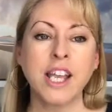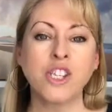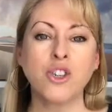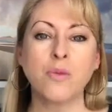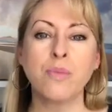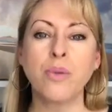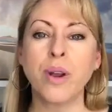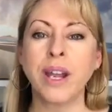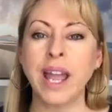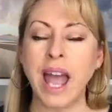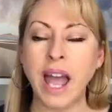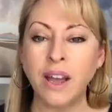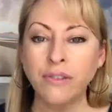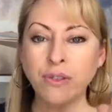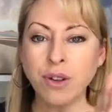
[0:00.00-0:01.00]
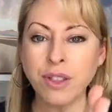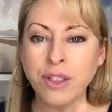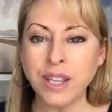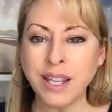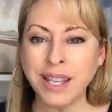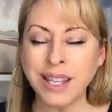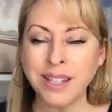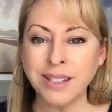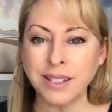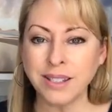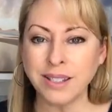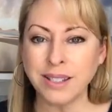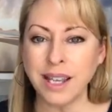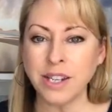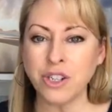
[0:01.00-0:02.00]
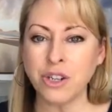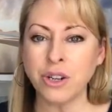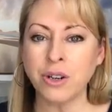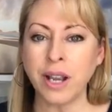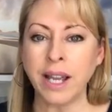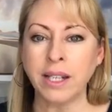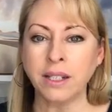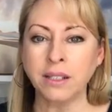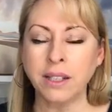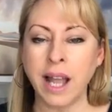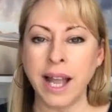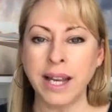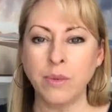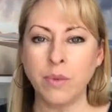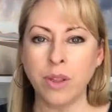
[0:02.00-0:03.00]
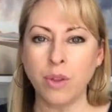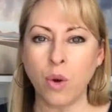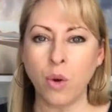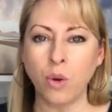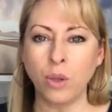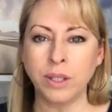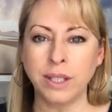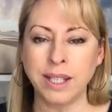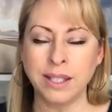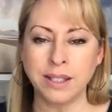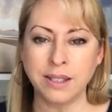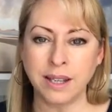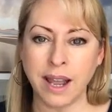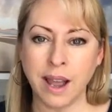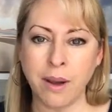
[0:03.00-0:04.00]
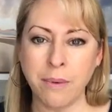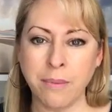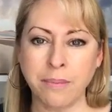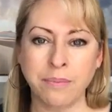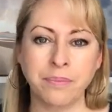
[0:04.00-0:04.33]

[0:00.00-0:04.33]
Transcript: as you bring everything into center and align with wholeness now.